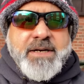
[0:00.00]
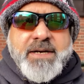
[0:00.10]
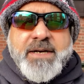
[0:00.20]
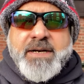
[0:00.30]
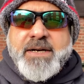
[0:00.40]

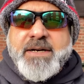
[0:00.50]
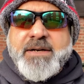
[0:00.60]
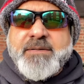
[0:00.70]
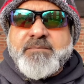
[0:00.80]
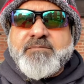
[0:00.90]
uh,
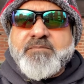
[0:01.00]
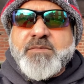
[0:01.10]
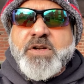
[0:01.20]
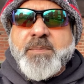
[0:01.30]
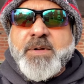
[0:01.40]
a
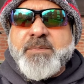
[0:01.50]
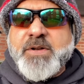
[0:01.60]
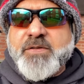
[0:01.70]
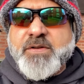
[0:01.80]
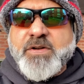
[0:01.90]
couple
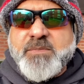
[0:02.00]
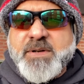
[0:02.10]
months ago,